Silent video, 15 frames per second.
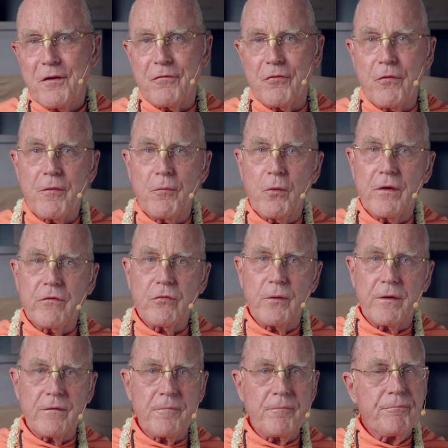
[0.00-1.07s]
Furthermore, it's
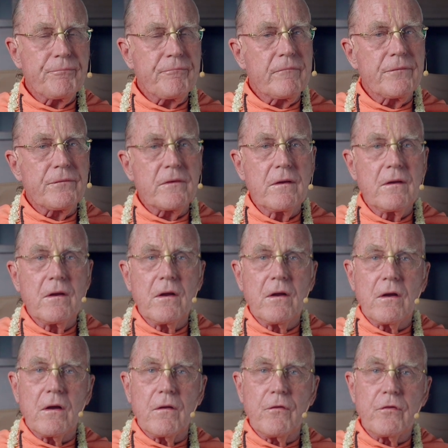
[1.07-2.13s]
written,
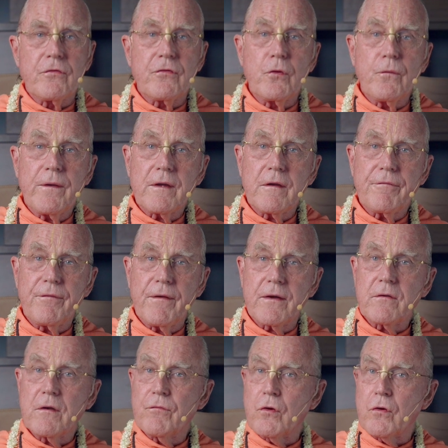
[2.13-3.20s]
the soothing
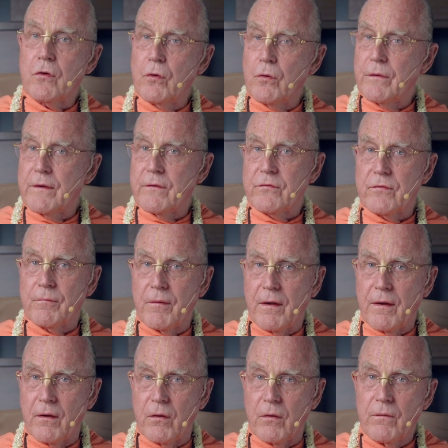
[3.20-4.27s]
effect of her cooling
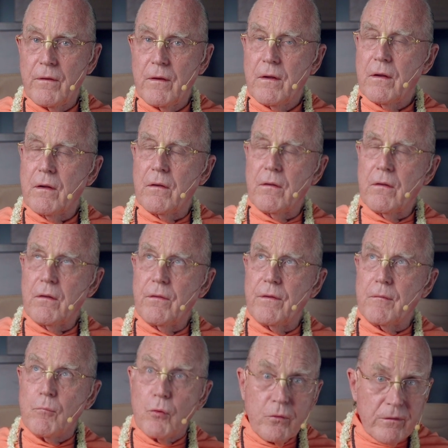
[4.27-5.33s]
smile, the
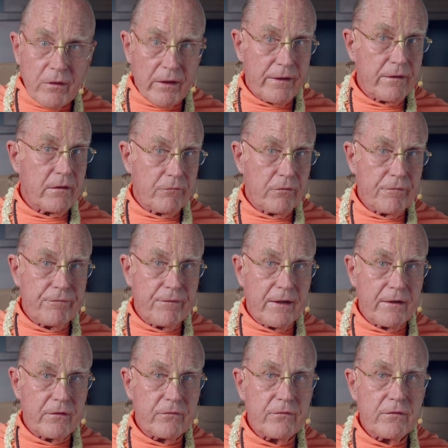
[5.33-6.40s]
moonlight of her
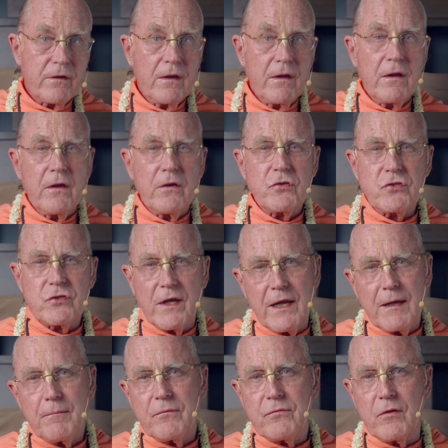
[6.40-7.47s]
face,
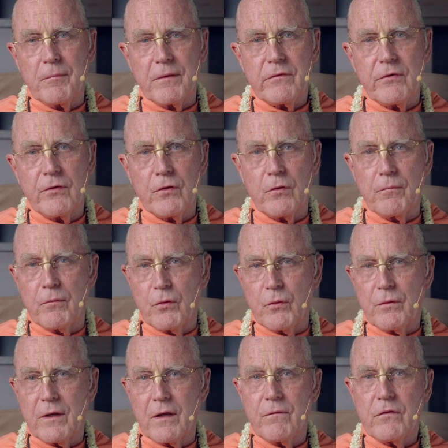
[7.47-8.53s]
shames the material
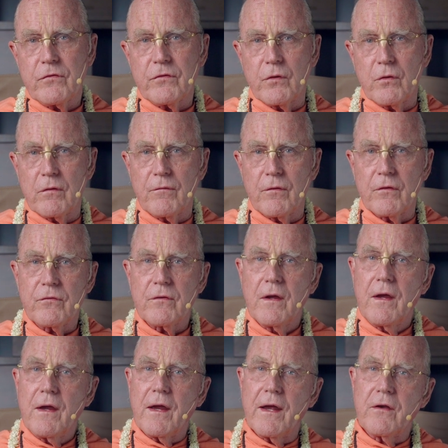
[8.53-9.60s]
moon in this universe
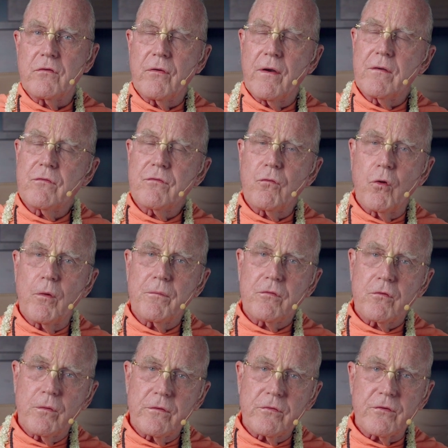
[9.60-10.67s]
and transforms
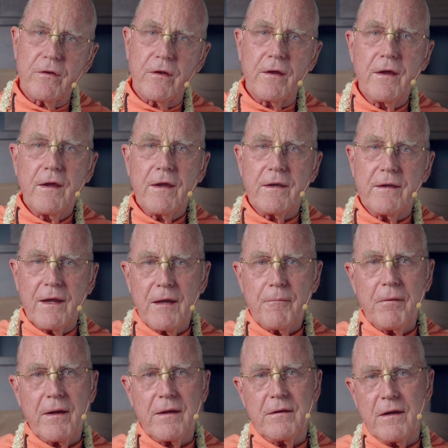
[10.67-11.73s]
Krishna day
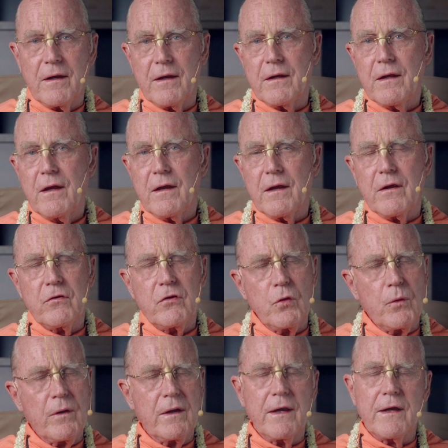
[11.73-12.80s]
by day
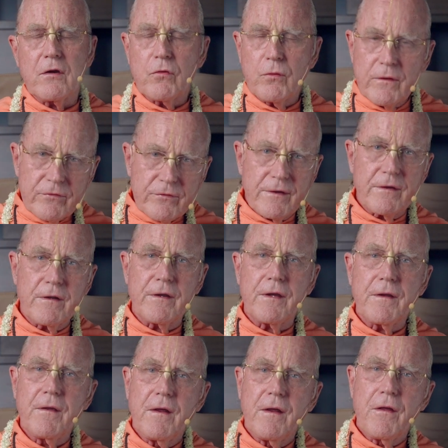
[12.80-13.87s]
into an
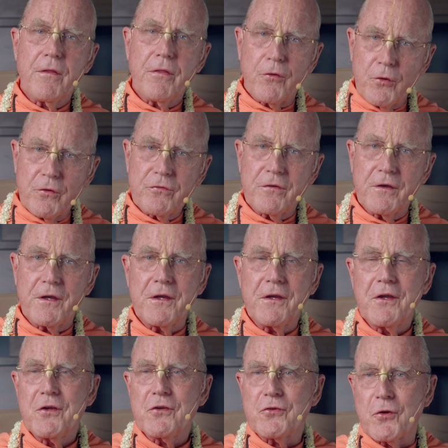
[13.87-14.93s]
increasingly thirsty
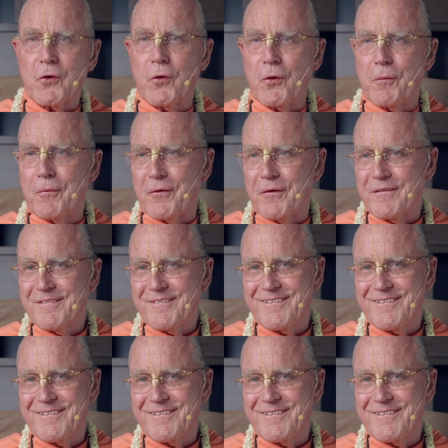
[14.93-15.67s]
chakora bird.